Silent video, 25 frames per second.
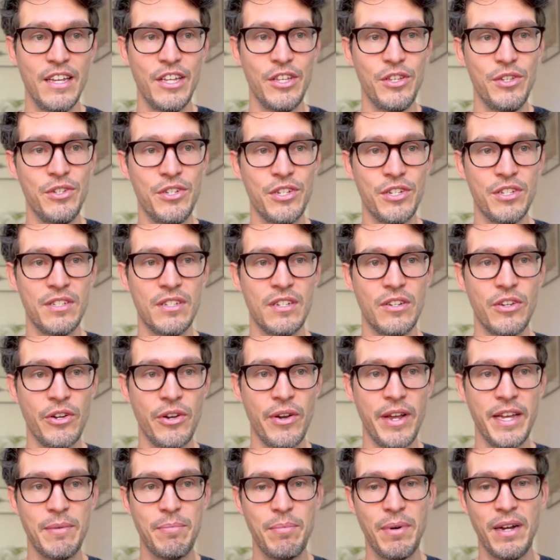you just
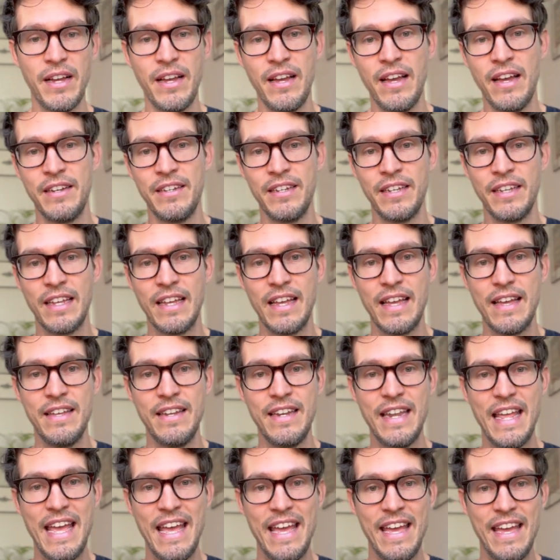create by adding
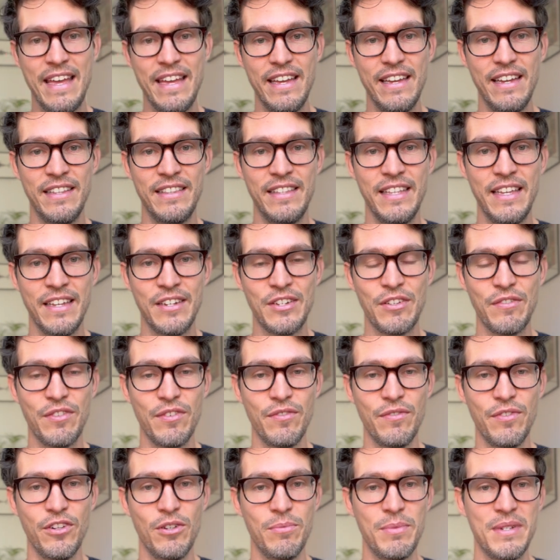an e at the end of the
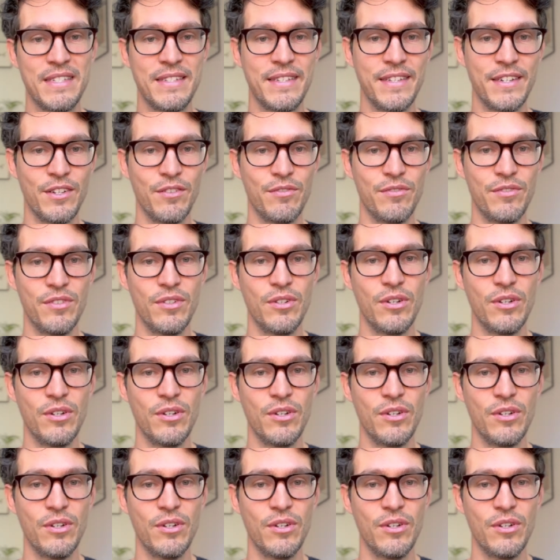verb instead of